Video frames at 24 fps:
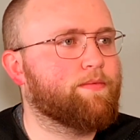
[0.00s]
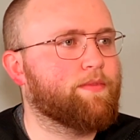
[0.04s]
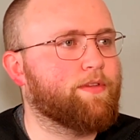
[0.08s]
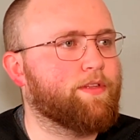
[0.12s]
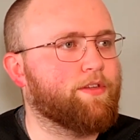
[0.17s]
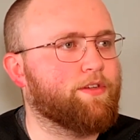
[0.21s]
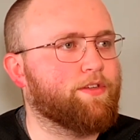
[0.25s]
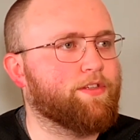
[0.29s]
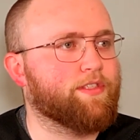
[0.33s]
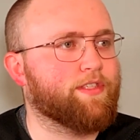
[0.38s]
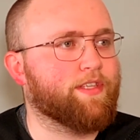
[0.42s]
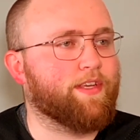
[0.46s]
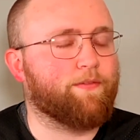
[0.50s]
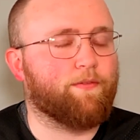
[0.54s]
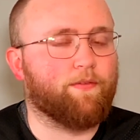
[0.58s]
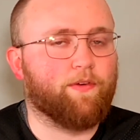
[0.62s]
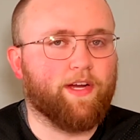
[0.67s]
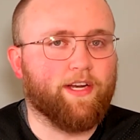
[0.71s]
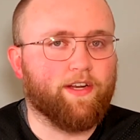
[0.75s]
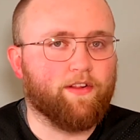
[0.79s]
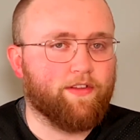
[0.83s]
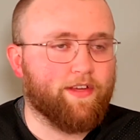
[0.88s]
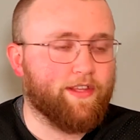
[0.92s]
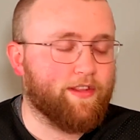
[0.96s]
They're just like,
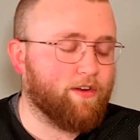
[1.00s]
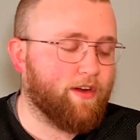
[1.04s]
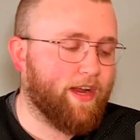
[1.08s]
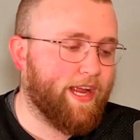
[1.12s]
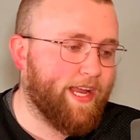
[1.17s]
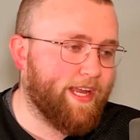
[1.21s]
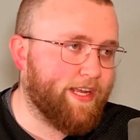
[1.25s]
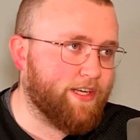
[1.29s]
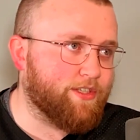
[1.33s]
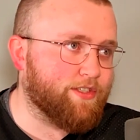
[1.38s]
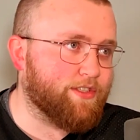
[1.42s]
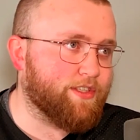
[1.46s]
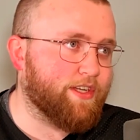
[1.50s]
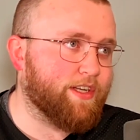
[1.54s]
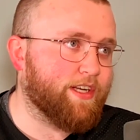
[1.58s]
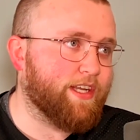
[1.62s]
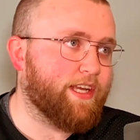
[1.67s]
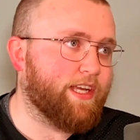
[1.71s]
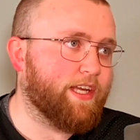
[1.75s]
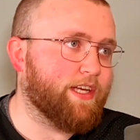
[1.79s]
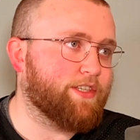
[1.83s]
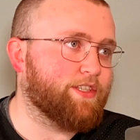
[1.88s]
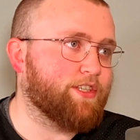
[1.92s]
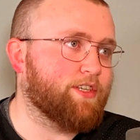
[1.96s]
finally, their age is going to
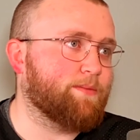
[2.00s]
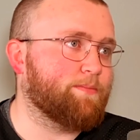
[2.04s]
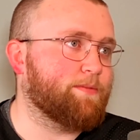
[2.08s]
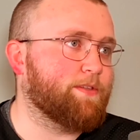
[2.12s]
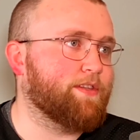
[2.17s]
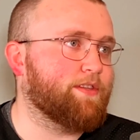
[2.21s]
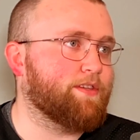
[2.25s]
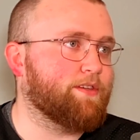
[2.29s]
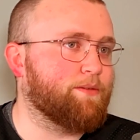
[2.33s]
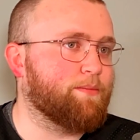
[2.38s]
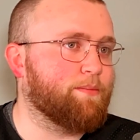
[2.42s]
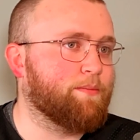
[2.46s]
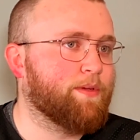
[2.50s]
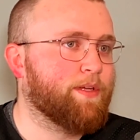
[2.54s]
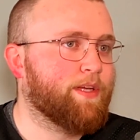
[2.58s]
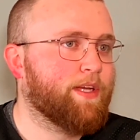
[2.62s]
catch up to them.